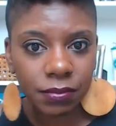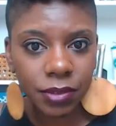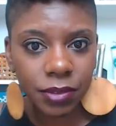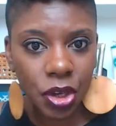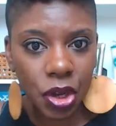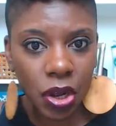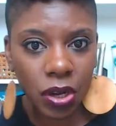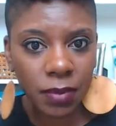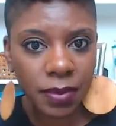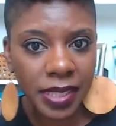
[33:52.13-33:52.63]

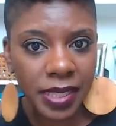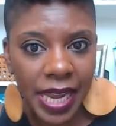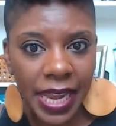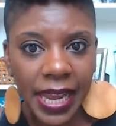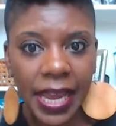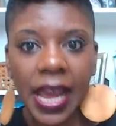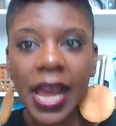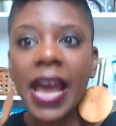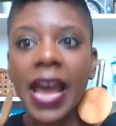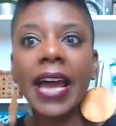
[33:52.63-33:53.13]
You know what I'm
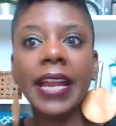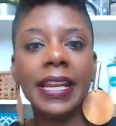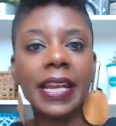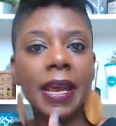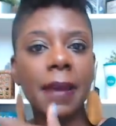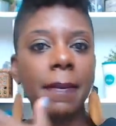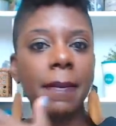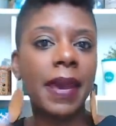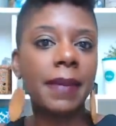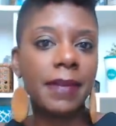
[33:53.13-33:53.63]
saying? And
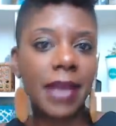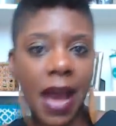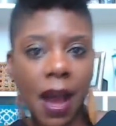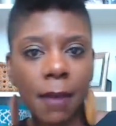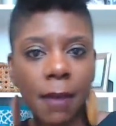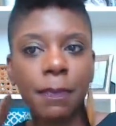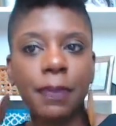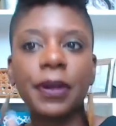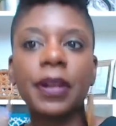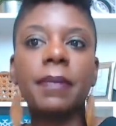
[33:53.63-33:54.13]
then maybe
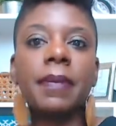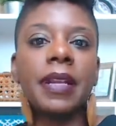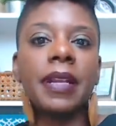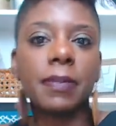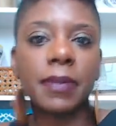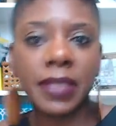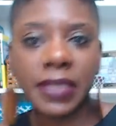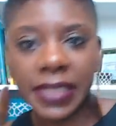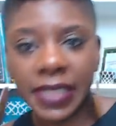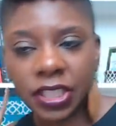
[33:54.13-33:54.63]
I'll put him in a
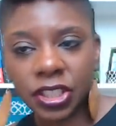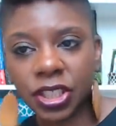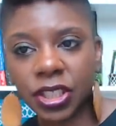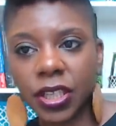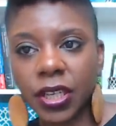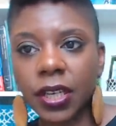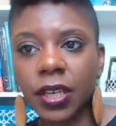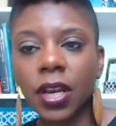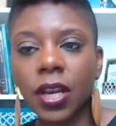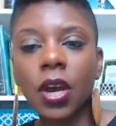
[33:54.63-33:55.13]

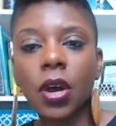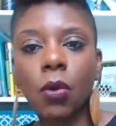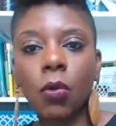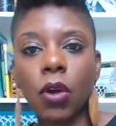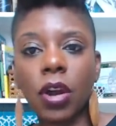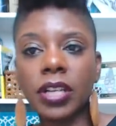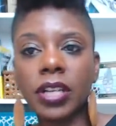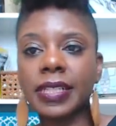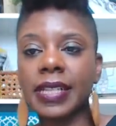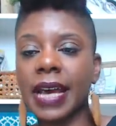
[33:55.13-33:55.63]
position where
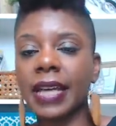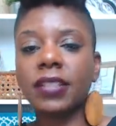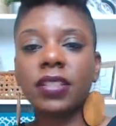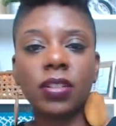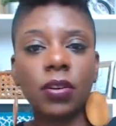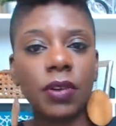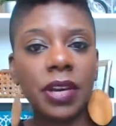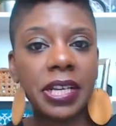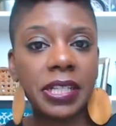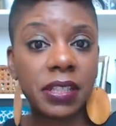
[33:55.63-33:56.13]
it's not
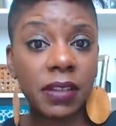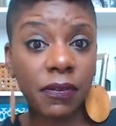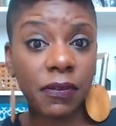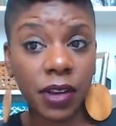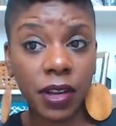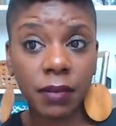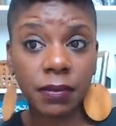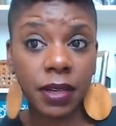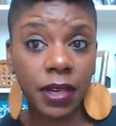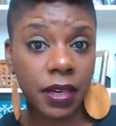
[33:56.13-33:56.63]
so easy for
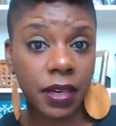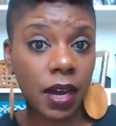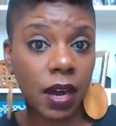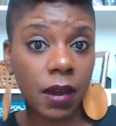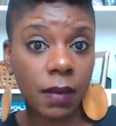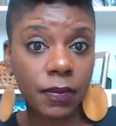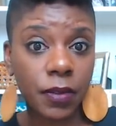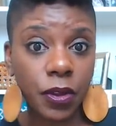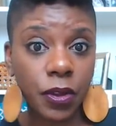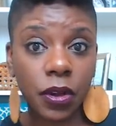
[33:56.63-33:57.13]
him to
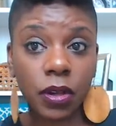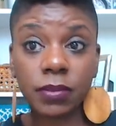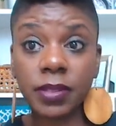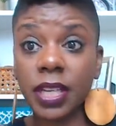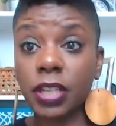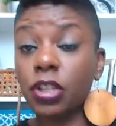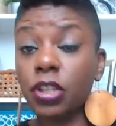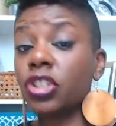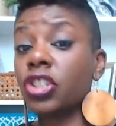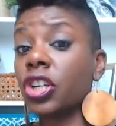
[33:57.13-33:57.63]
come. You know what I'm saying?
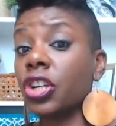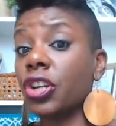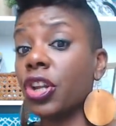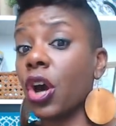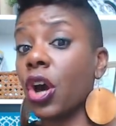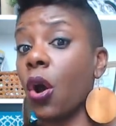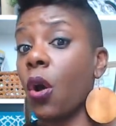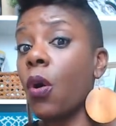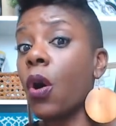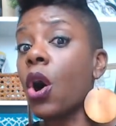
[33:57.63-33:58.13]
You should
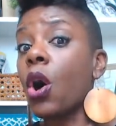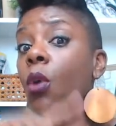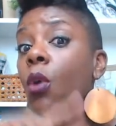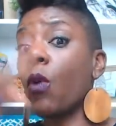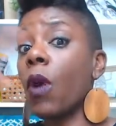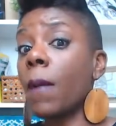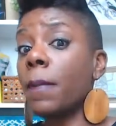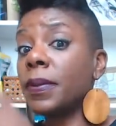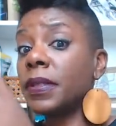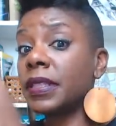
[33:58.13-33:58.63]
know
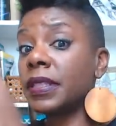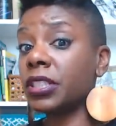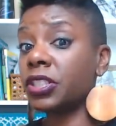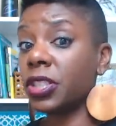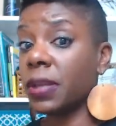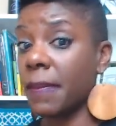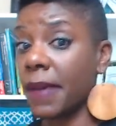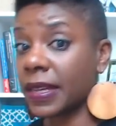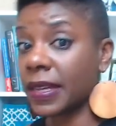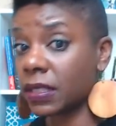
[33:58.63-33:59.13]
what
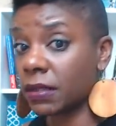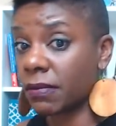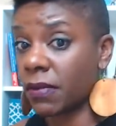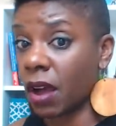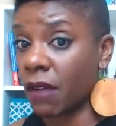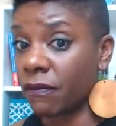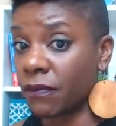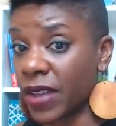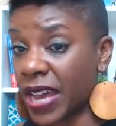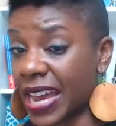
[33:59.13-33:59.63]
position makes him
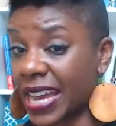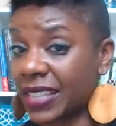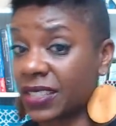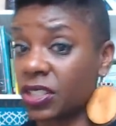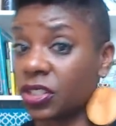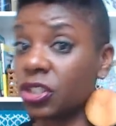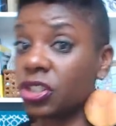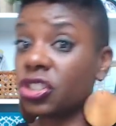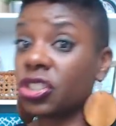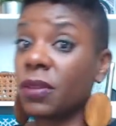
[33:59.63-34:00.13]
come fast, and
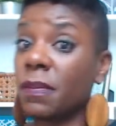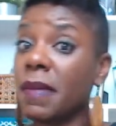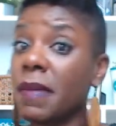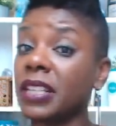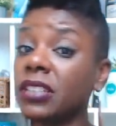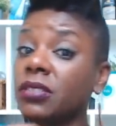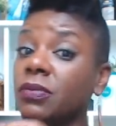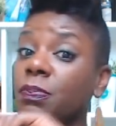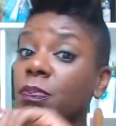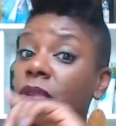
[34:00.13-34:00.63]
you should
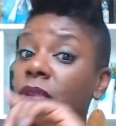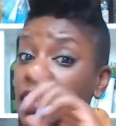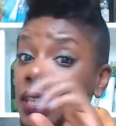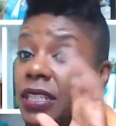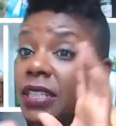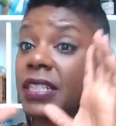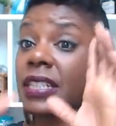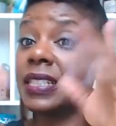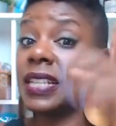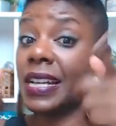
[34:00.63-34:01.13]
make,
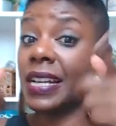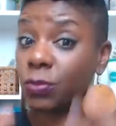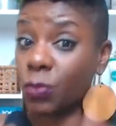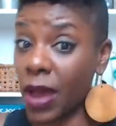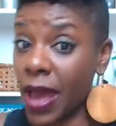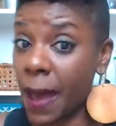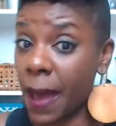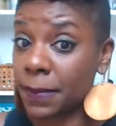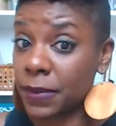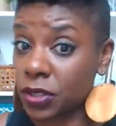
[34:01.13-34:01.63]
because that's what
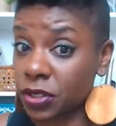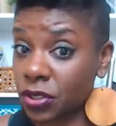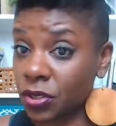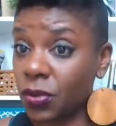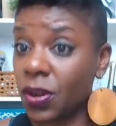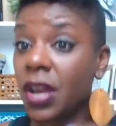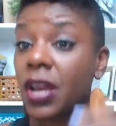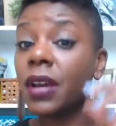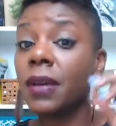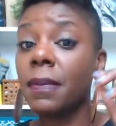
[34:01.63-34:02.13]
happens too.